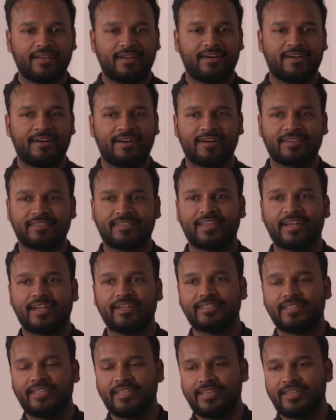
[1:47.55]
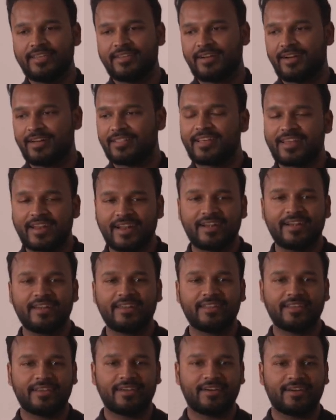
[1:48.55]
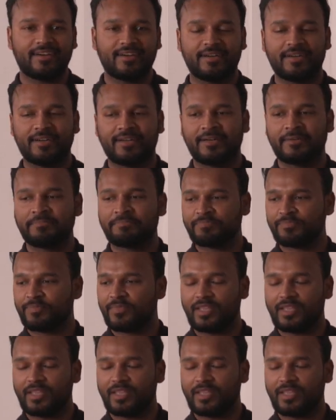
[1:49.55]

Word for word: Uh, then at the other end, uh,